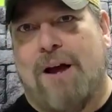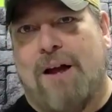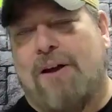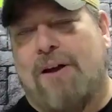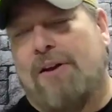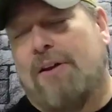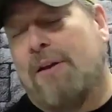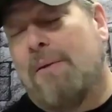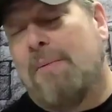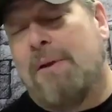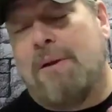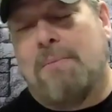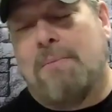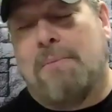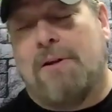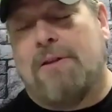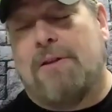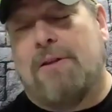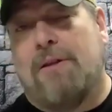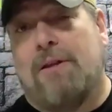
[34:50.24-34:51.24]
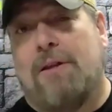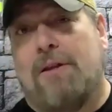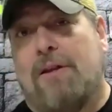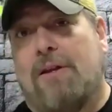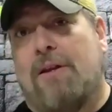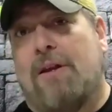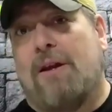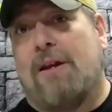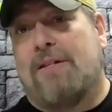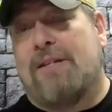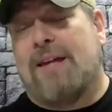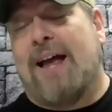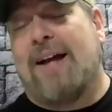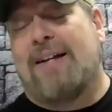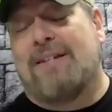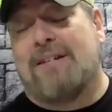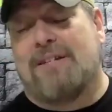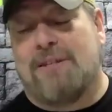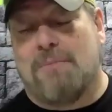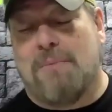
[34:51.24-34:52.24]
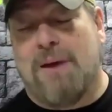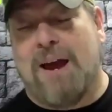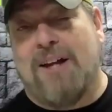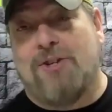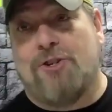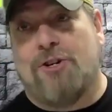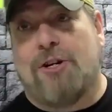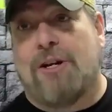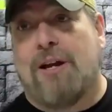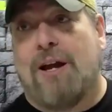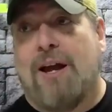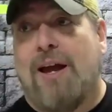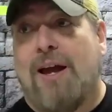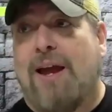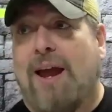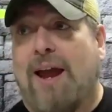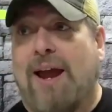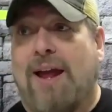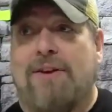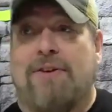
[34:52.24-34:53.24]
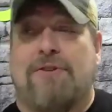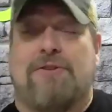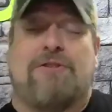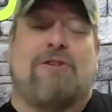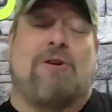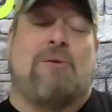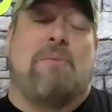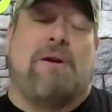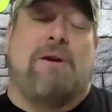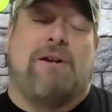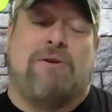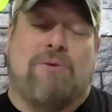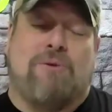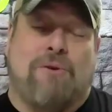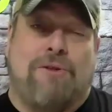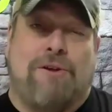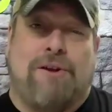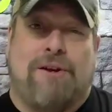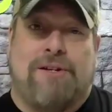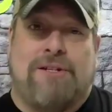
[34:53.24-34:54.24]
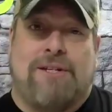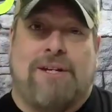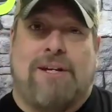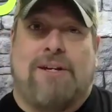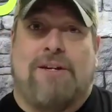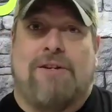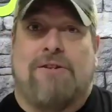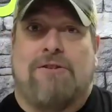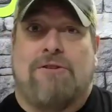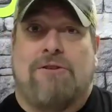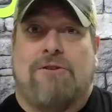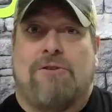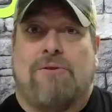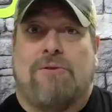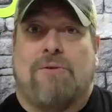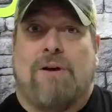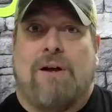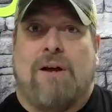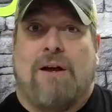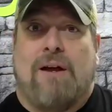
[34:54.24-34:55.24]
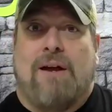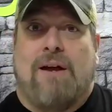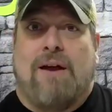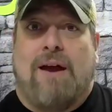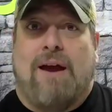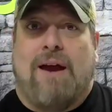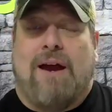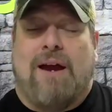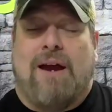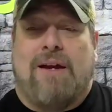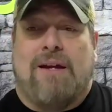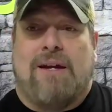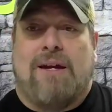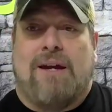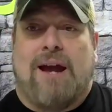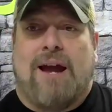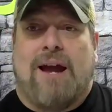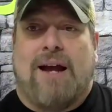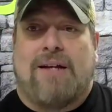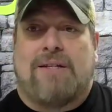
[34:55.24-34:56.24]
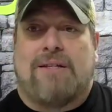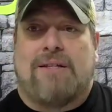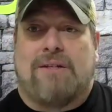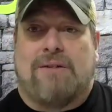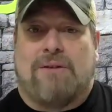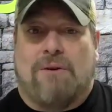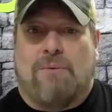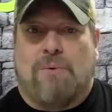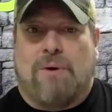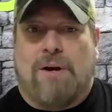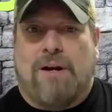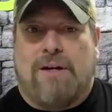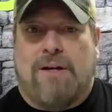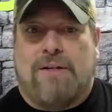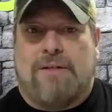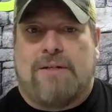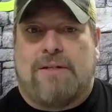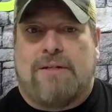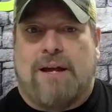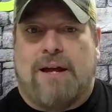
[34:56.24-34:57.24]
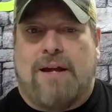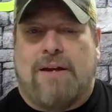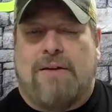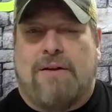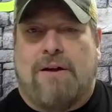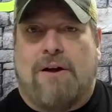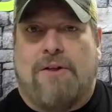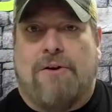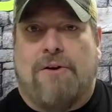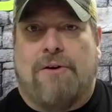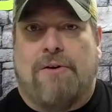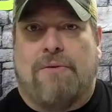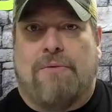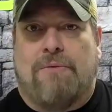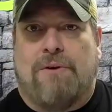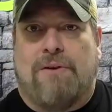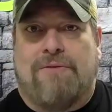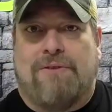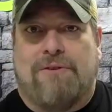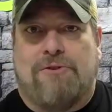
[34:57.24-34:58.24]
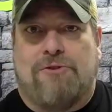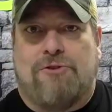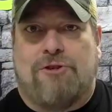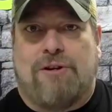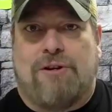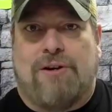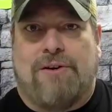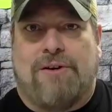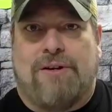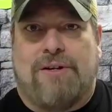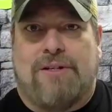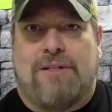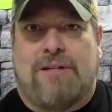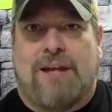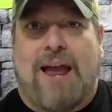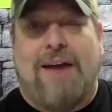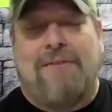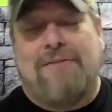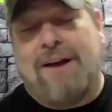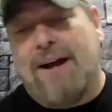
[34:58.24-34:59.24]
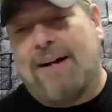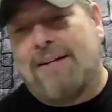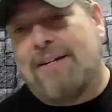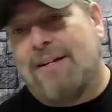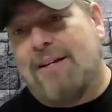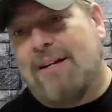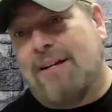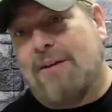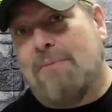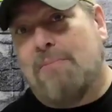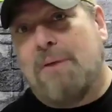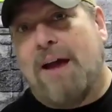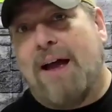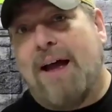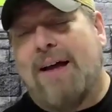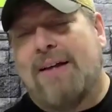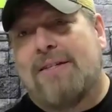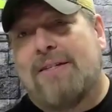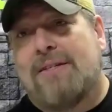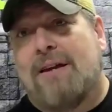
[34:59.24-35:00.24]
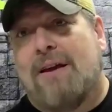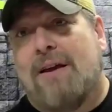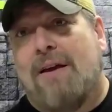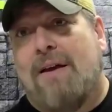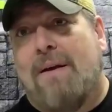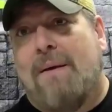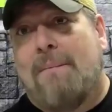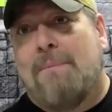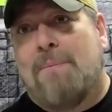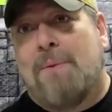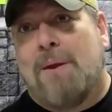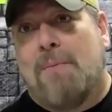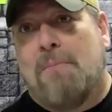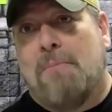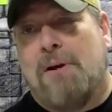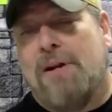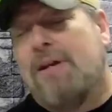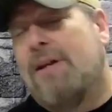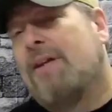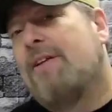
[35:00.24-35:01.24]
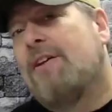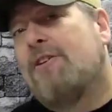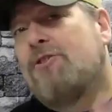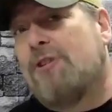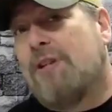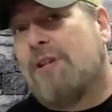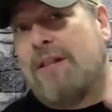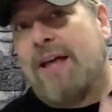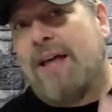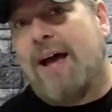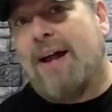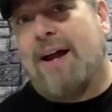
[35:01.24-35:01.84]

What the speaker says: not unlimited, but his access to magic, and there's so many cool things he can do, and he acts in ways that other revolutionaries have acted in the past. But in addition